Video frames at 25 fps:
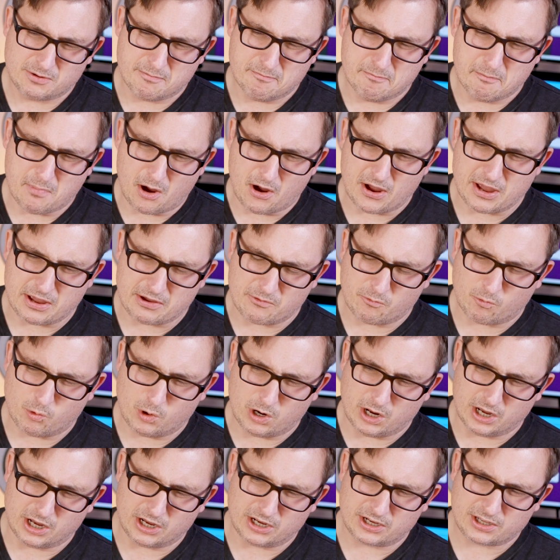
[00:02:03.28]
might
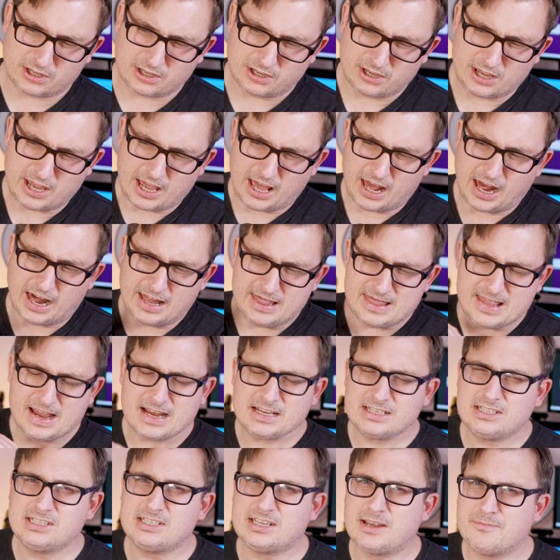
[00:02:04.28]
work, and
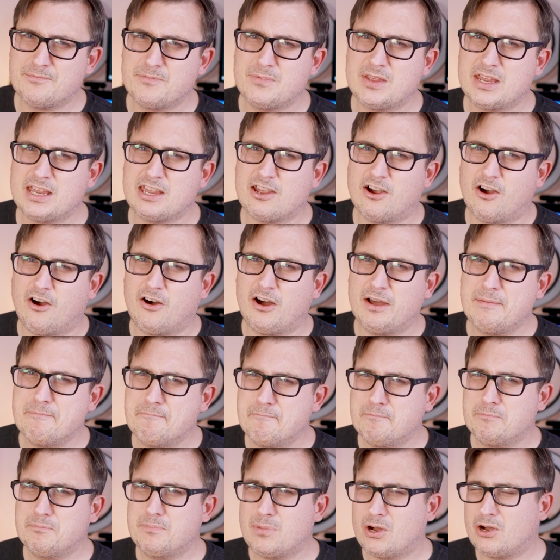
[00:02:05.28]
that's something I
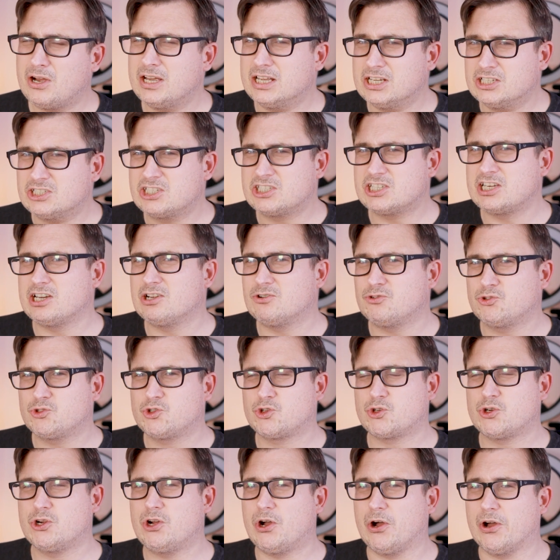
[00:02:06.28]
might still
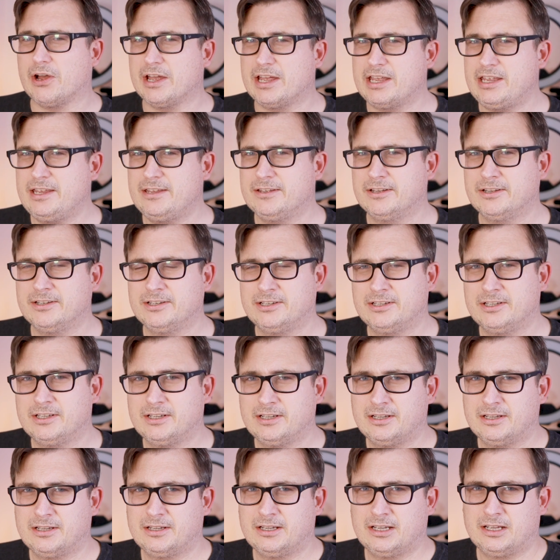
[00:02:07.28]
try.
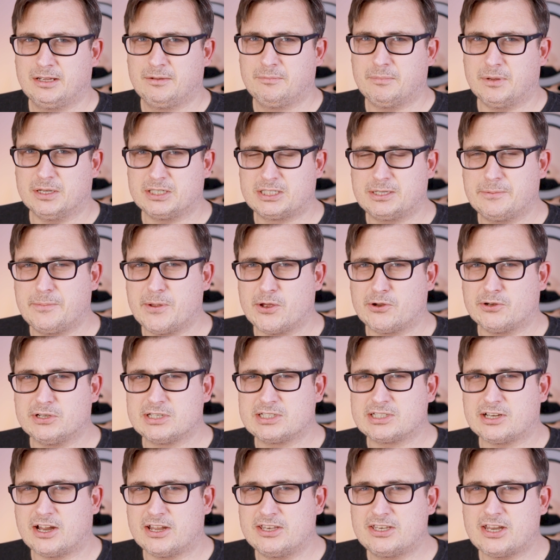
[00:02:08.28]
But to be
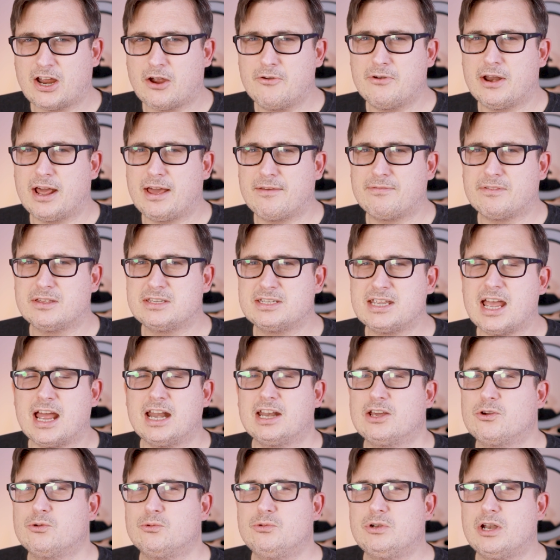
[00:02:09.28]
honest, I don't have the
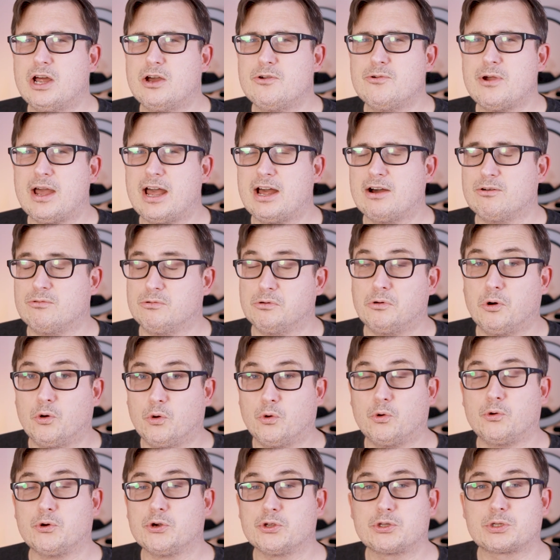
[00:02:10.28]
technical know-how
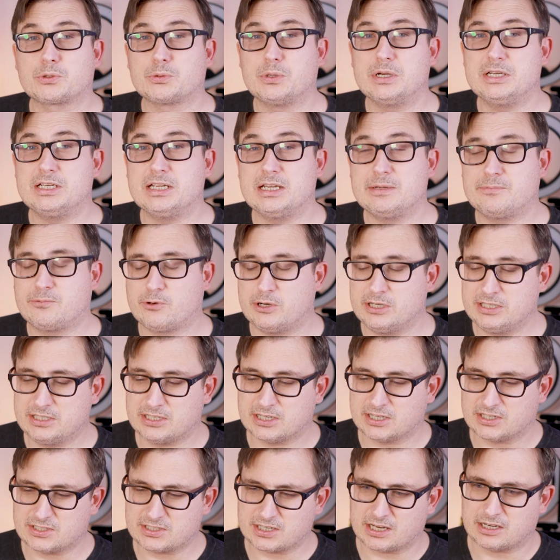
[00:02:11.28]
or a 3D
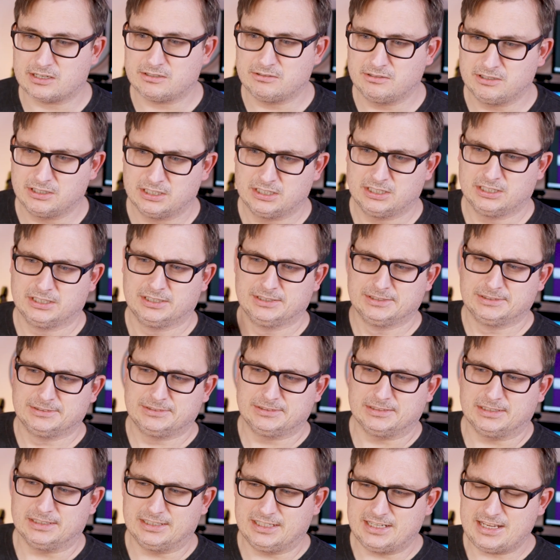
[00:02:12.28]
printer. So
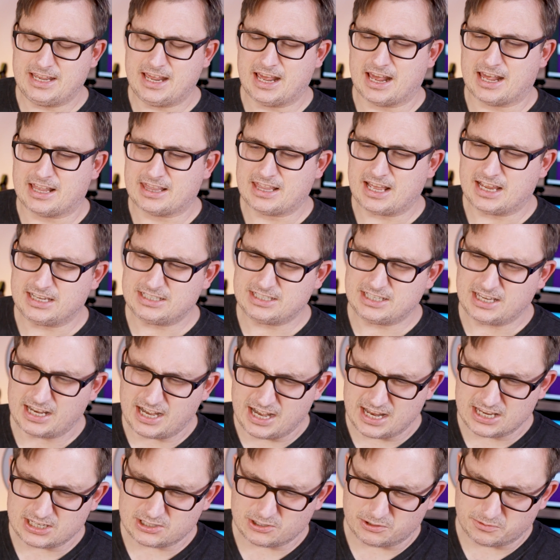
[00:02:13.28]
yeah, that's a
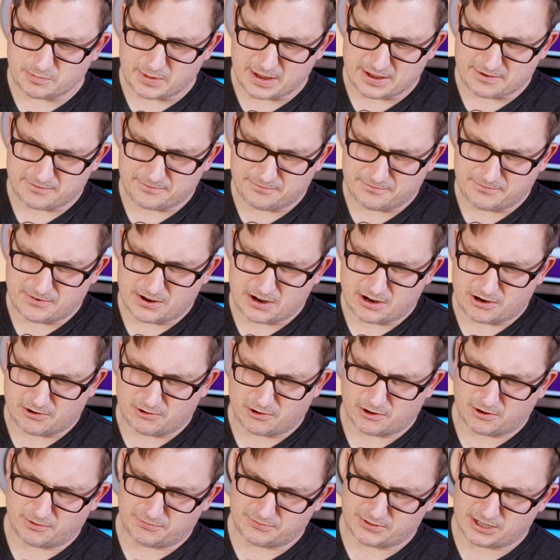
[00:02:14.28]
little bit
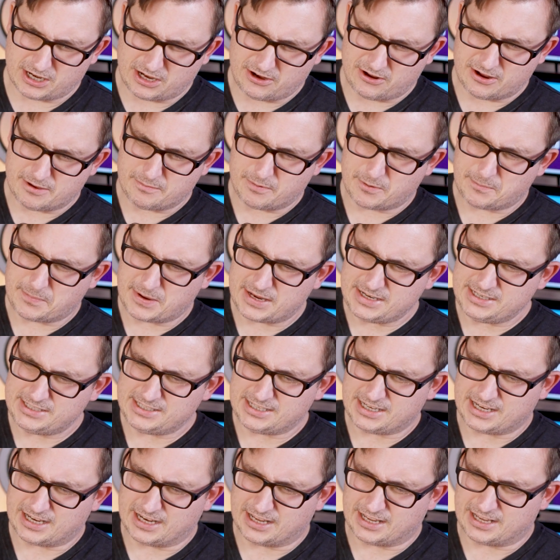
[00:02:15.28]
far off the line. But
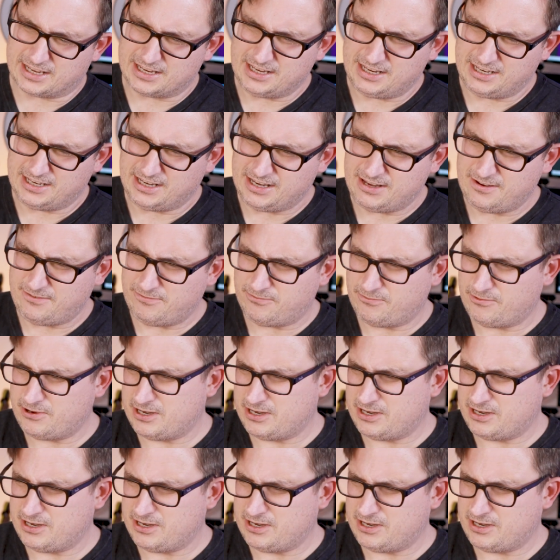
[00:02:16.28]
basically, if